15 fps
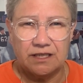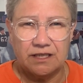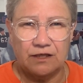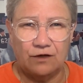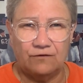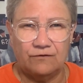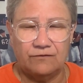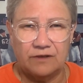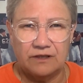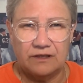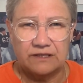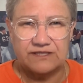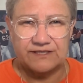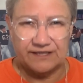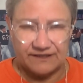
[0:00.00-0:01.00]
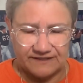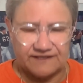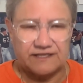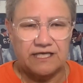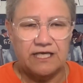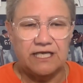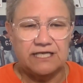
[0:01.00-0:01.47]
No.
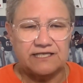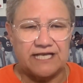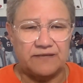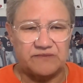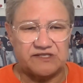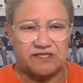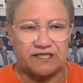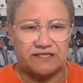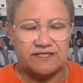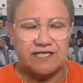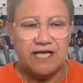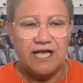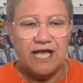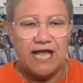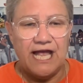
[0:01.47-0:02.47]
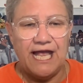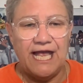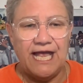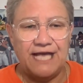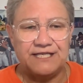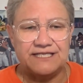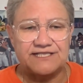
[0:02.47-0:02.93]
six, game six,
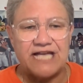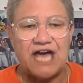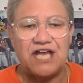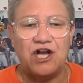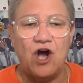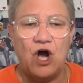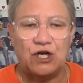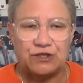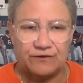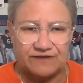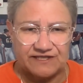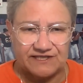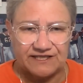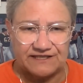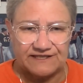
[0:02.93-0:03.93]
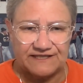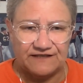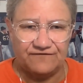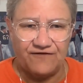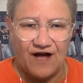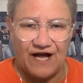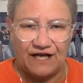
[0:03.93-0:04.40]
and he's got
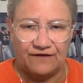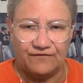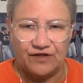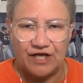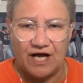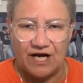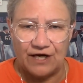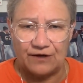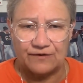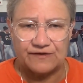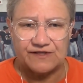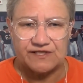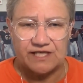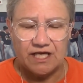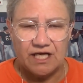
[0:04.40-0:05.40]
165 yards